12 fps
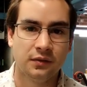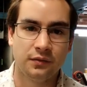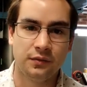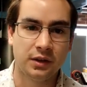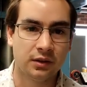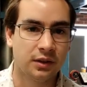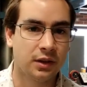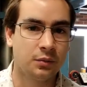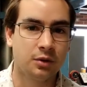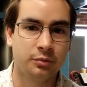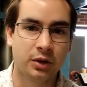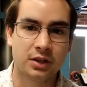field that
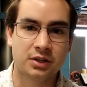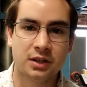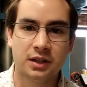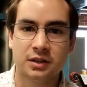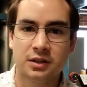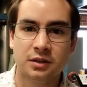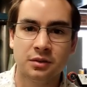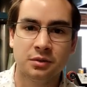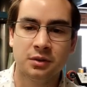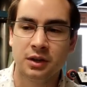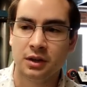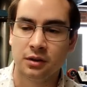we're branching
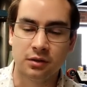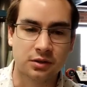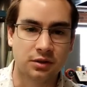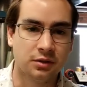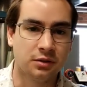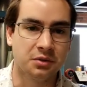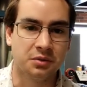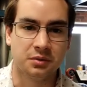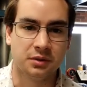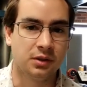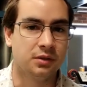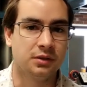into, also
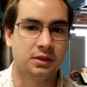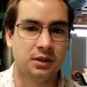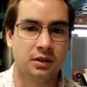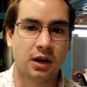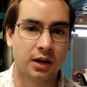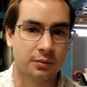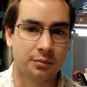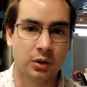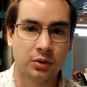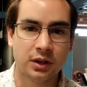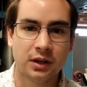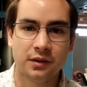used in
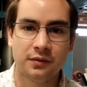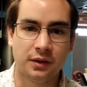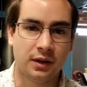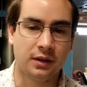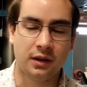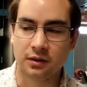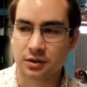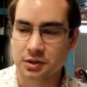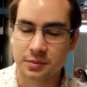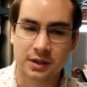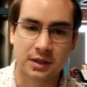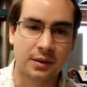automotive and
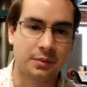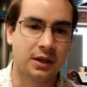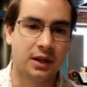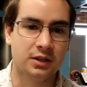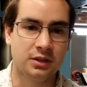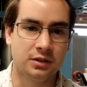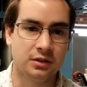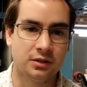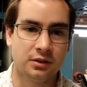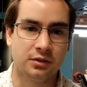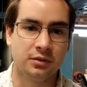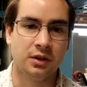aerospace applications,
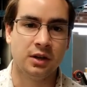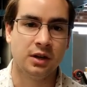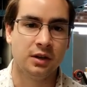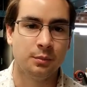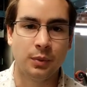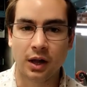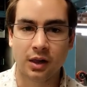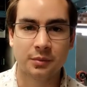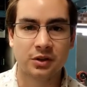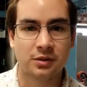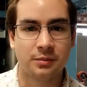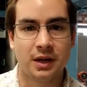so
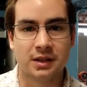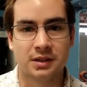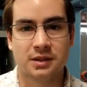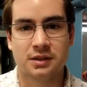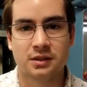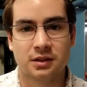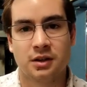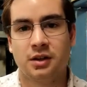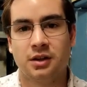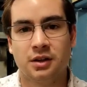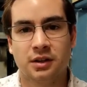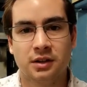polymer composites
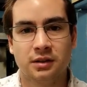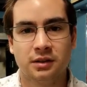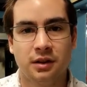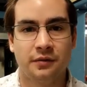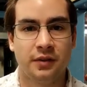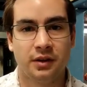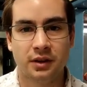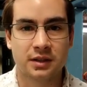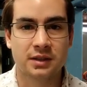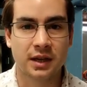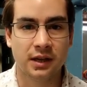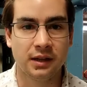are a very
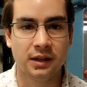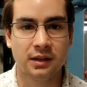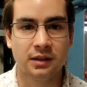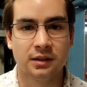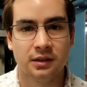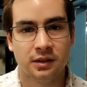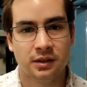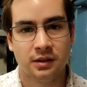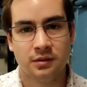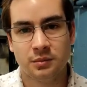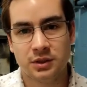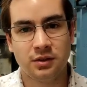exciting
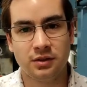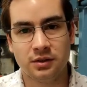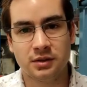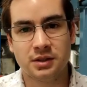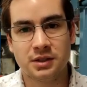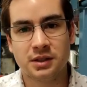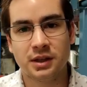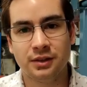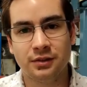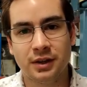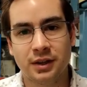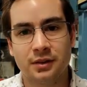material to
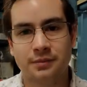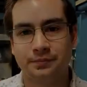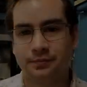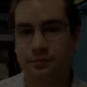study right now. But